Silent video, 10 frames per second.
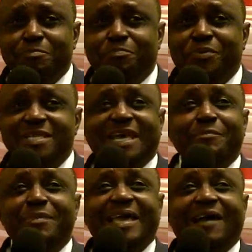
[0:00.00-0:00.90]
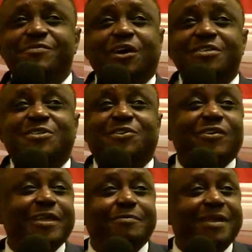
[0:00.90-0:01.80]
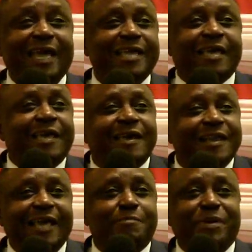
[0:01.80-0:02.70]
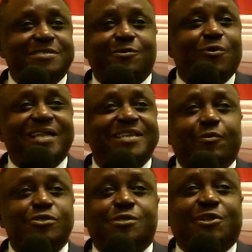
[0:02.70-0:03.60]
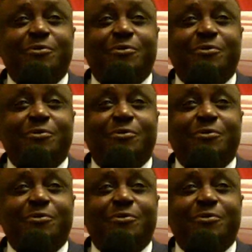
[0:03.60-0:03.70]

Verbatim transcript: Peter may have just screamed like Pastor Wanda would scream,